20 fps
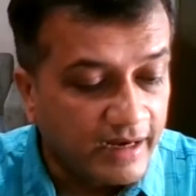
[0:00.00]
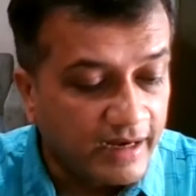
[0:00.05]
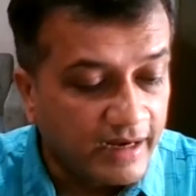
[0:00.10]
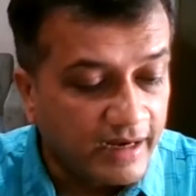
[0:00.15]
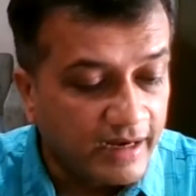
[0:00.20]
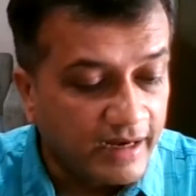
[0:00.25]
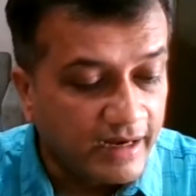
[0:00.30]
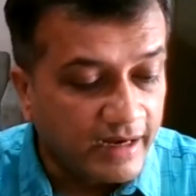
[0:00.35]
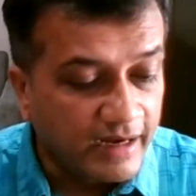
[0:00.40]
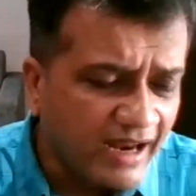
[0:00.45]
And
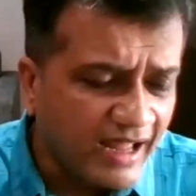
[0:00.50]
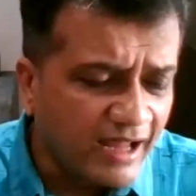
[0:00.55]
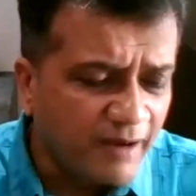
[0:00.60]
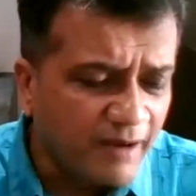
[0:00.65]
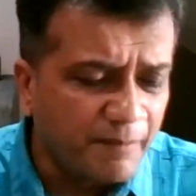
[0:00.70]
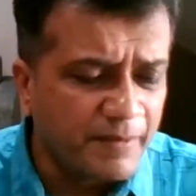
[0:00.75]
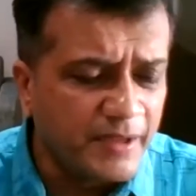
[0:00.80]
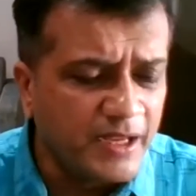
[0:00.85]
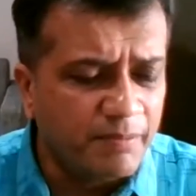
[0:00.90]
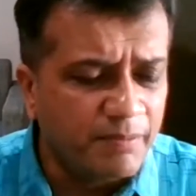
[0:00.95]
there are
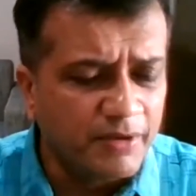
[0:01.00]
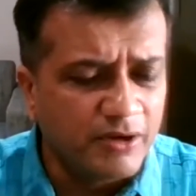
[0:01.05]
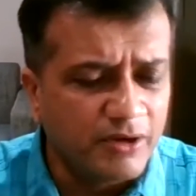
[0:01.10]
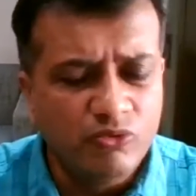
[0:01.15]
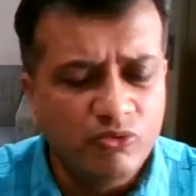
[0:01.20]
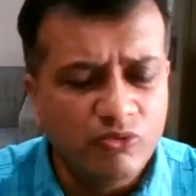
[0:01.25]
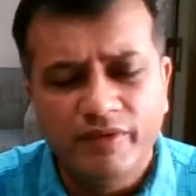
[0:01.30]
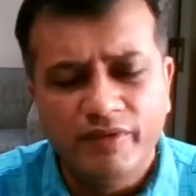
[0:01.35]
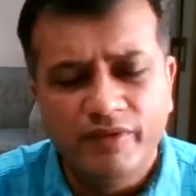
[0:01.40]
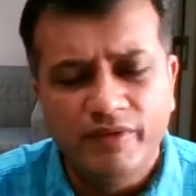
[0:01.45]
people who
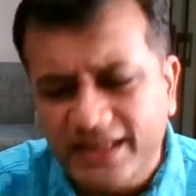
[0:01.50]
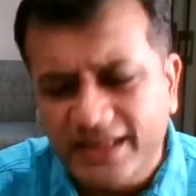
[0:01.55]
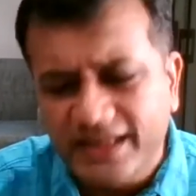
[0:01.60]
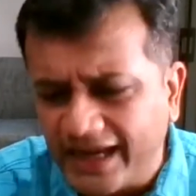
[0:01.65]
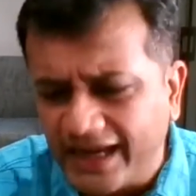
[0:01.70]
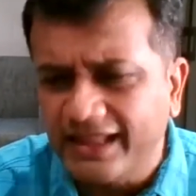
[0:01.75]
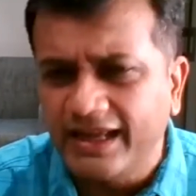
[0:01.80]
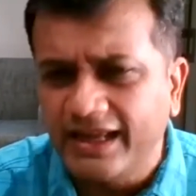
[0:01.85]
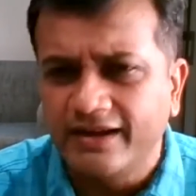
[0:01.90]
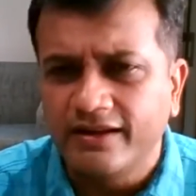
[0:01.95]
may say
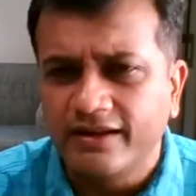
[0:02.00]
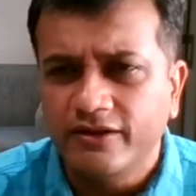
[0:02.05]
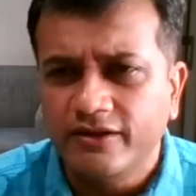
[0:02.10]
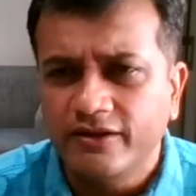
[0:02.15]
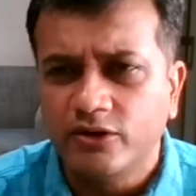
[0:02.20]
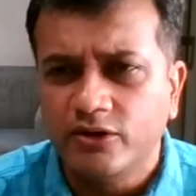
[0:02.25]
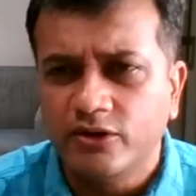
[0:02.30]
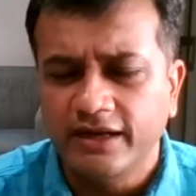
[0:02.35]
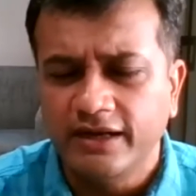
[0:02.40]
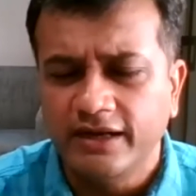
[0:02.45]
that,
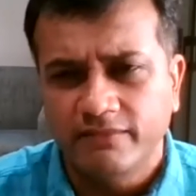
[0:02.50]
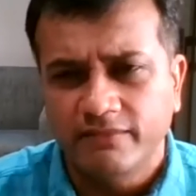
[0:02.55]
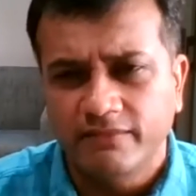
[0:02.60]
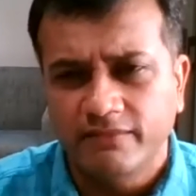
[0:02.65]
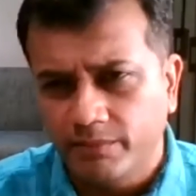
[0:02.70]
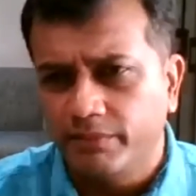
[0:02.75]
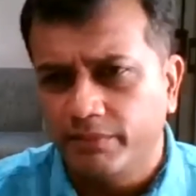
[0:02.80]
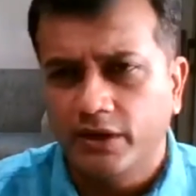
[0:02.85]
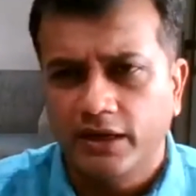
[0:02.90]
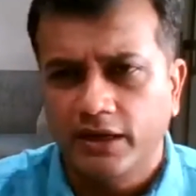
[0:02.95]
and
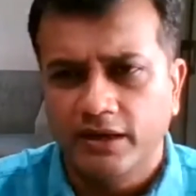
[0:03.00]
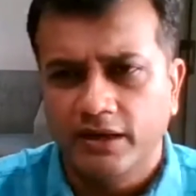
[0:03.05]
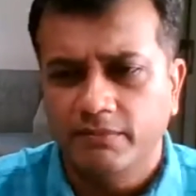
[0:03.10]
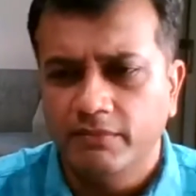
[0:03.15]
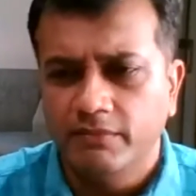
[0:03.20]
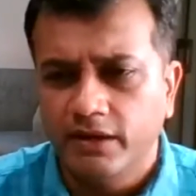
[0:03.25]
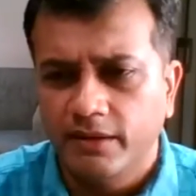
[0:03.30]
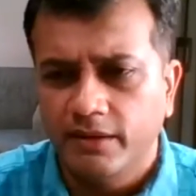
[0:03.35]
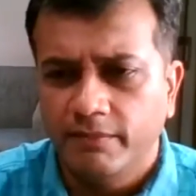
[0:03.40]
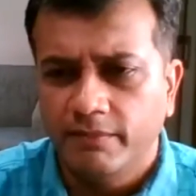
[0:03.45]

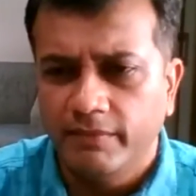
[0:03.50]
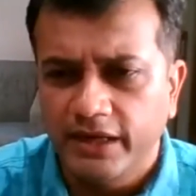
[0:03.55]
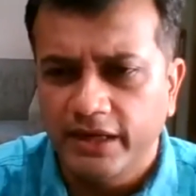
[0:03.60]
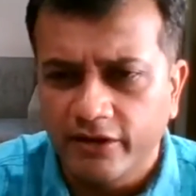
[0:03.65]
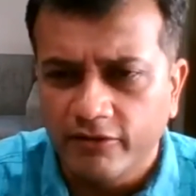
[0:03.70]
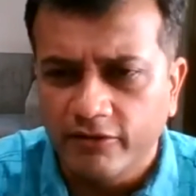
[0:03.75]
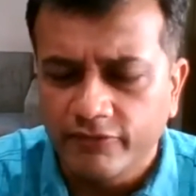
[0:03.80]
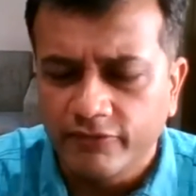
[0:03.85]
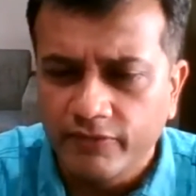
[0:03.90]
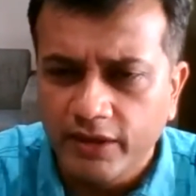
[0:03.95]
many
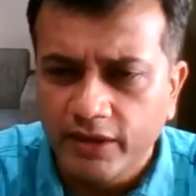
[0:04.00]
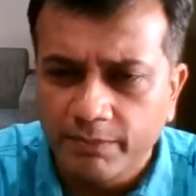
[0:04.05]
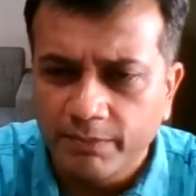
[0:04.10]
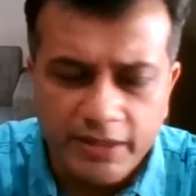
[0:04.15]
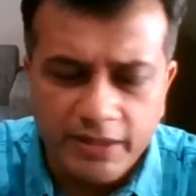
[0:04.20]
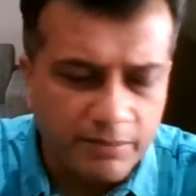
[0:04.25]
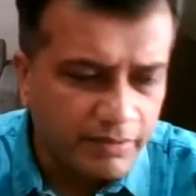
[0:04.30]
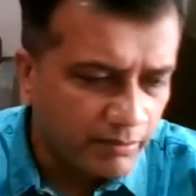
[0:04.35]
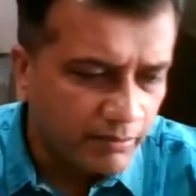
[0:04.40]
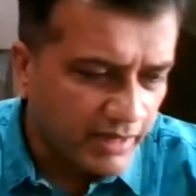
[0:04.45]
of
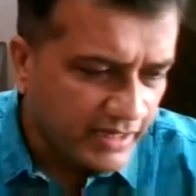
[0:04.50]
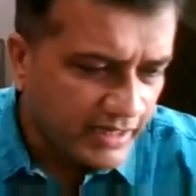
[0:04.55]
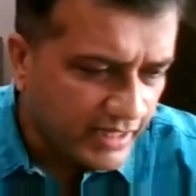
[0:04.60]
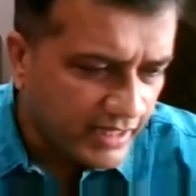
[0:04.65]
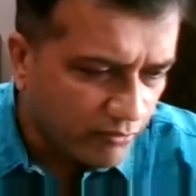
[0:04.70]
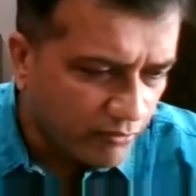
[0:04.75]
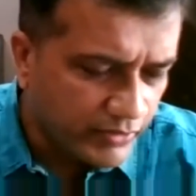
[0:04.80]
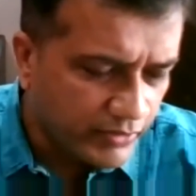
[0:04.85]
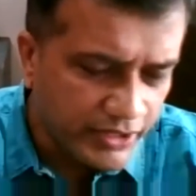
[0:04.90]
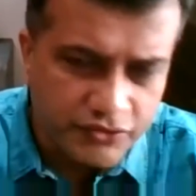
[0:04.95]
people might
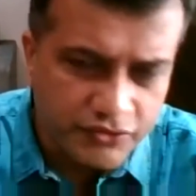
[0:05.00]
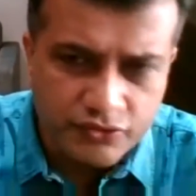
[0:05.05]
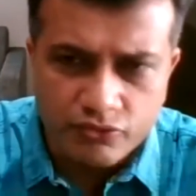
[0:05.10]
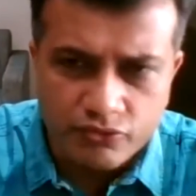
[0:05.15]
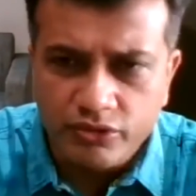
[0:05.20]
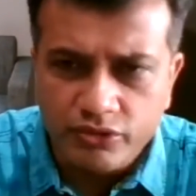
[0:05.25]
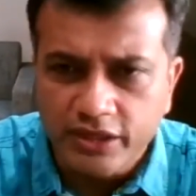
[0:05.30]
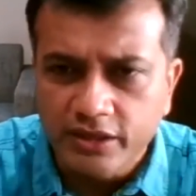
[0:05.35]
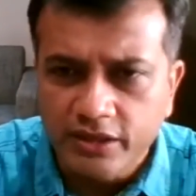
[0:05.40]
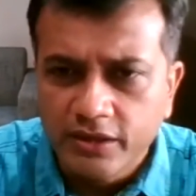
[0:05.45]
have reached to
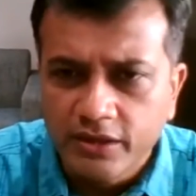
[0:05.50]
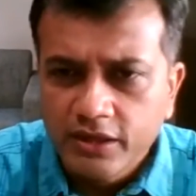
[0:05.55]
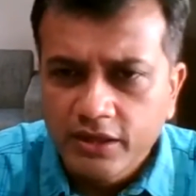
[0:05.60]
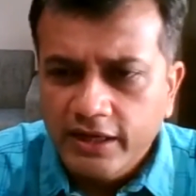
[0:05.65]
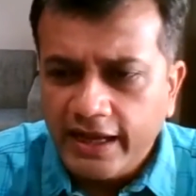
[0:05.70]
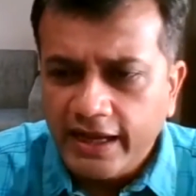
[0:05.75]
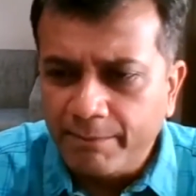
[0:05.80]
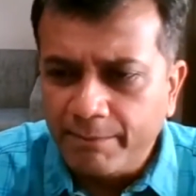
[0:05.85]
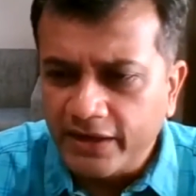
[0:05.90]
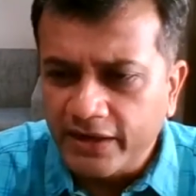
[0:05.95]
the
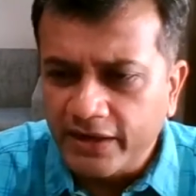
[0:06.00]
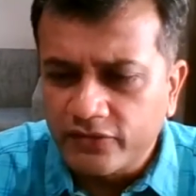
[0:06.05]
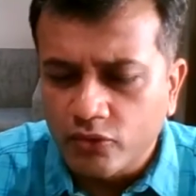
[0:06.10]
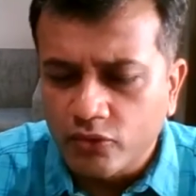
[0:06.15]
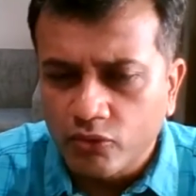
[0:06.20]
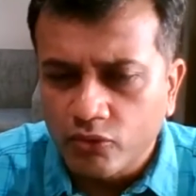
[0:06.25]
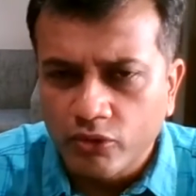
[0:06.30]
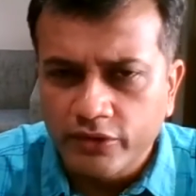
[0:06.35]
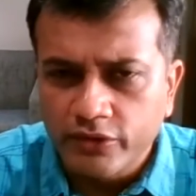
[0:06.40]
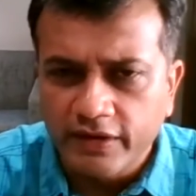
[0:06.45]
apex
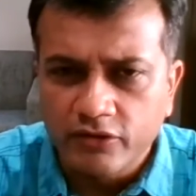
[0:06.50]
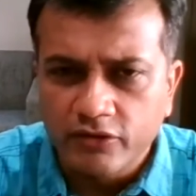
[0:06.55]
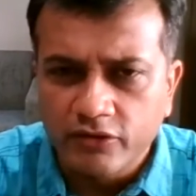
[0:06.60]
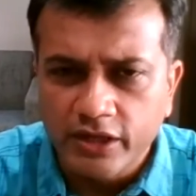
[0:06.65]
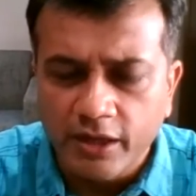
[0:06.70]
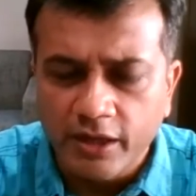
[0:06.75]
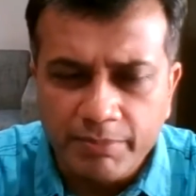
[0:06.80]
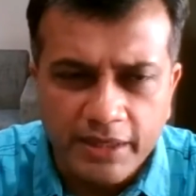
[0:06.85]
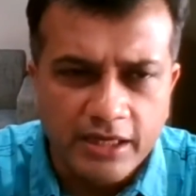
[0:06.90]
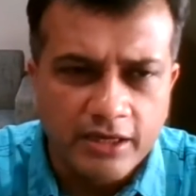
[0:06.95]
court or the
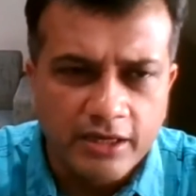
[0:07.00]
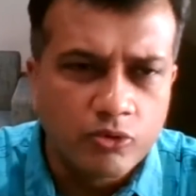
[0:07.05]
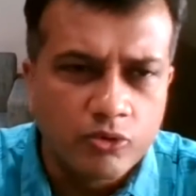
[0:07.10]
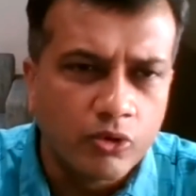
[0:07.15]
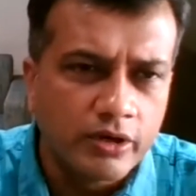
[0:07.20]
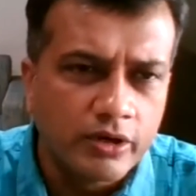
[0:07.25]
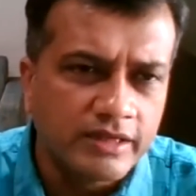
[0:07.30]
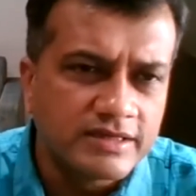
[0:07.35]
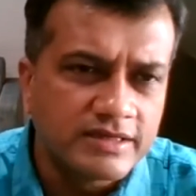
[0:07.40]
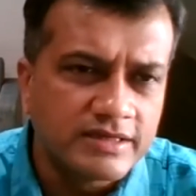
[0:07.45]
appeal
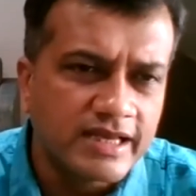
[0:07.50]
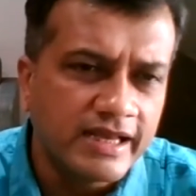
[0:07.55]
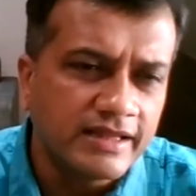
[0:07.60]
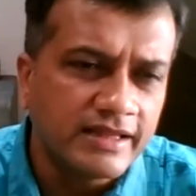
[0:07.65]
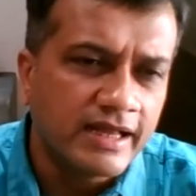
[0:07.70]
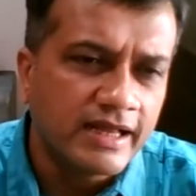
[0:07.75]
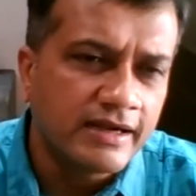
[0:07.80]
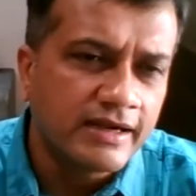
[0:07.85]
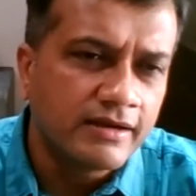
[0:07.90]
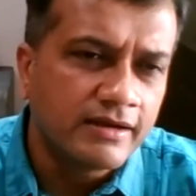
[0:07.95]
court and saying
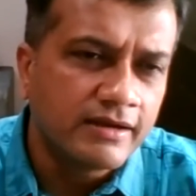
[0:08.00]
that